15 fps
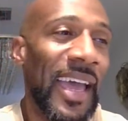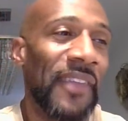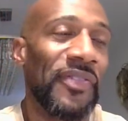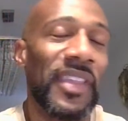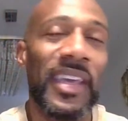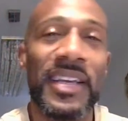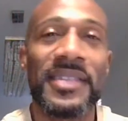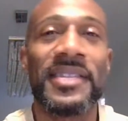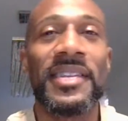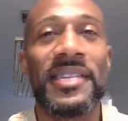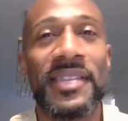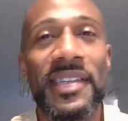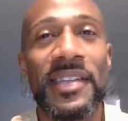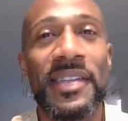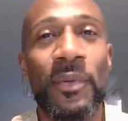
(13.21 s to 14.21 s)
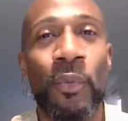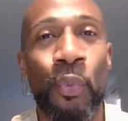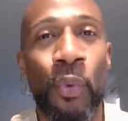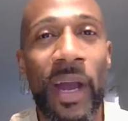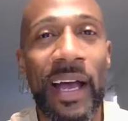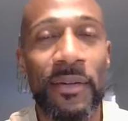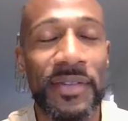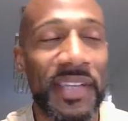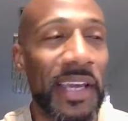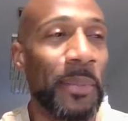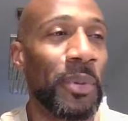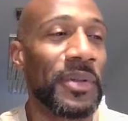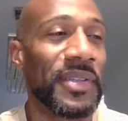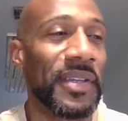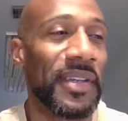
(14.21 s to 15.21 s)
at the SEC
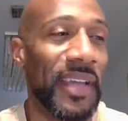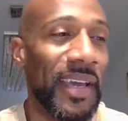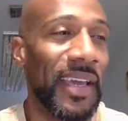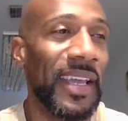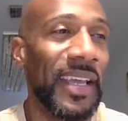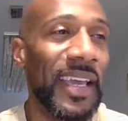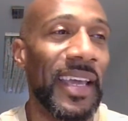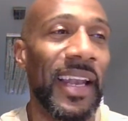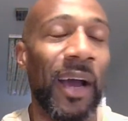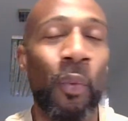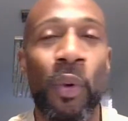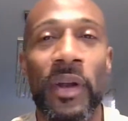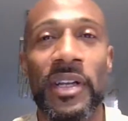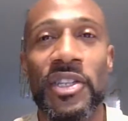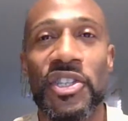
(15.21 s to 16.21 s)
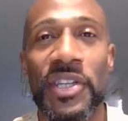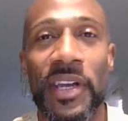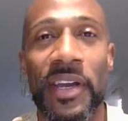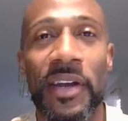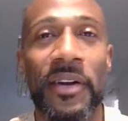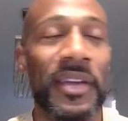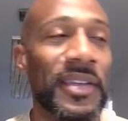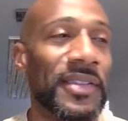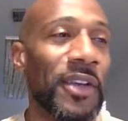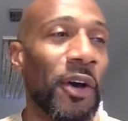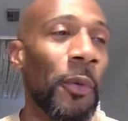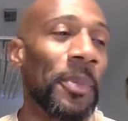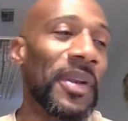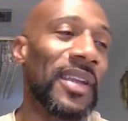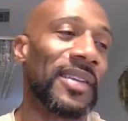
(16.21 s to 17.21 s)
roundtable today, and I want to share his
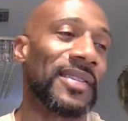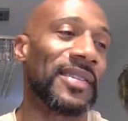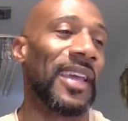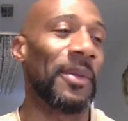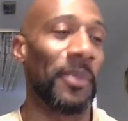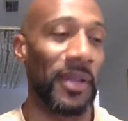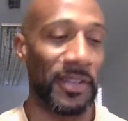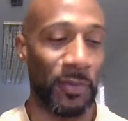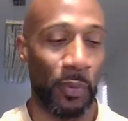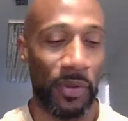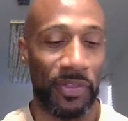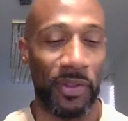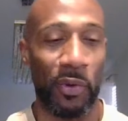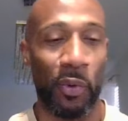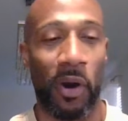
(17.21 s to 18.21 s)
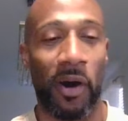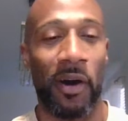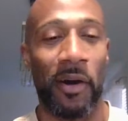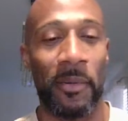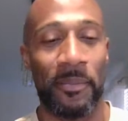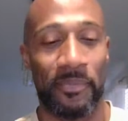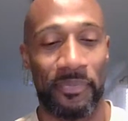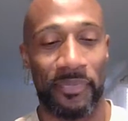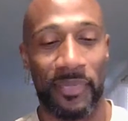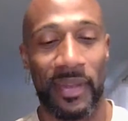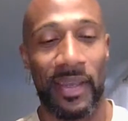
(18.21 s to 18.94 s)
opening statements with you all.